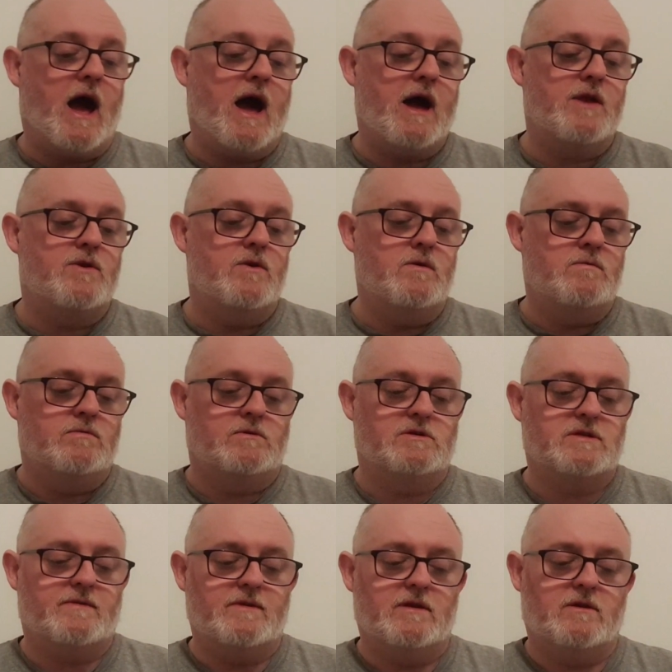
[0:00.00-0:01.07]
Hadoo,
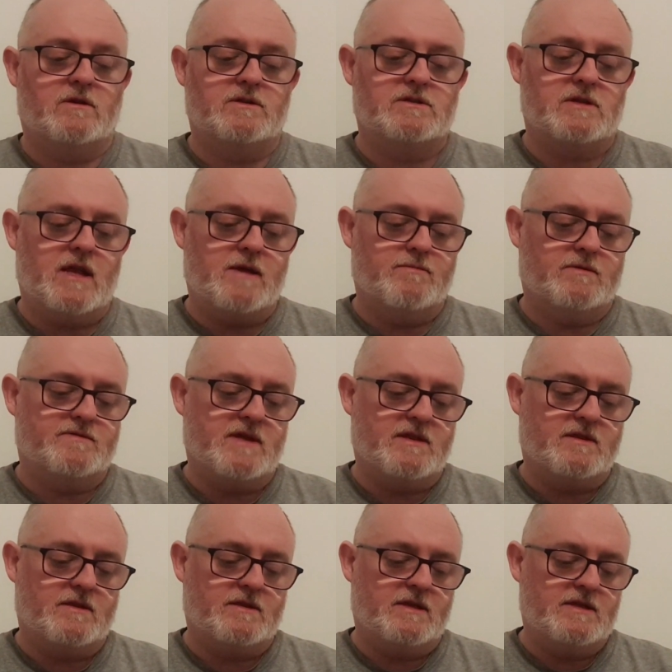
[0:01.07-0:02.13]
just have a look at this label,
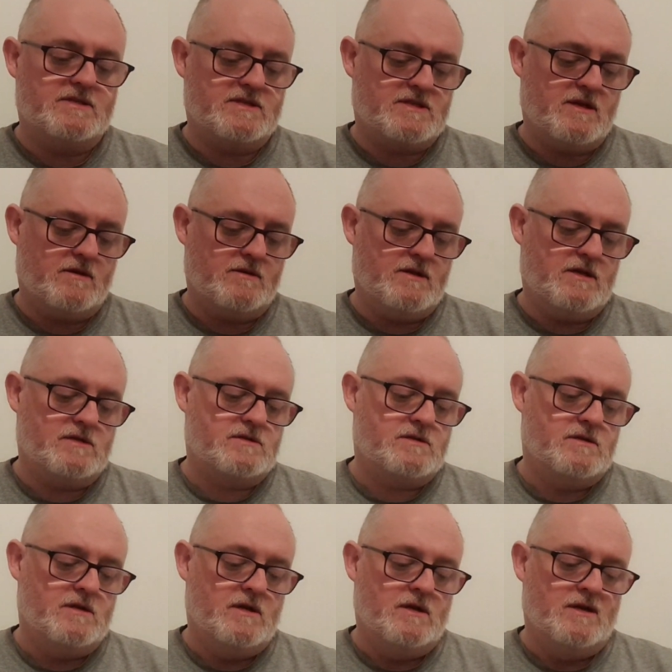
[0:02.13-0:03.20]
anything that you need to see on this.
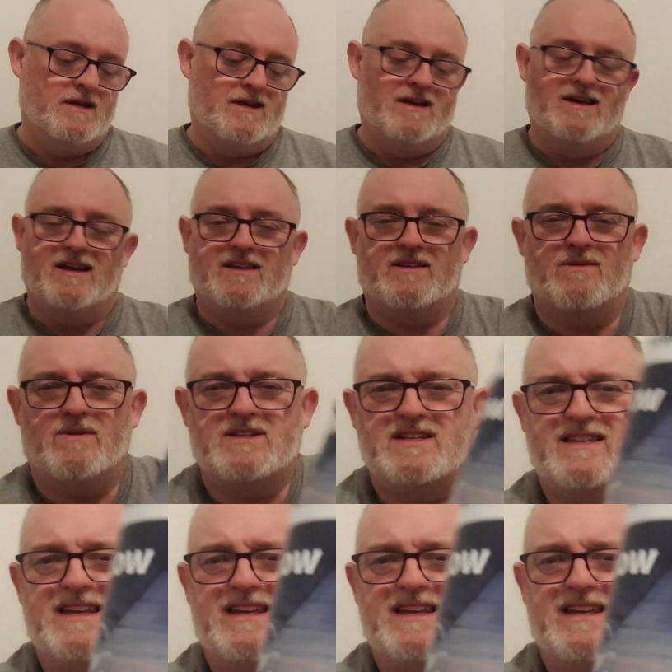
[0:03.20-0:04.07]
And what do you